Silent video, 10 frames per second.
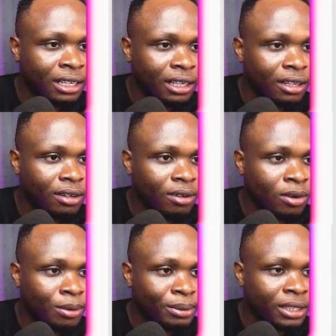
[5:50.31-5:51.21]
click,
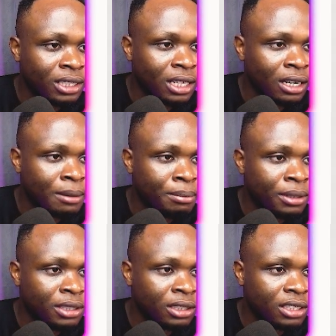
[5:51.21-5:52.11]
copy the style, and
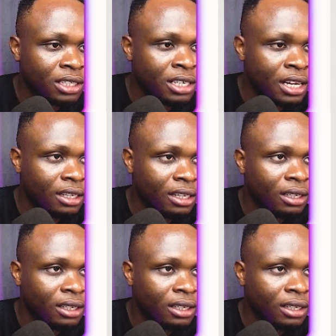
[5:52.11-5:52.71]
paste it here.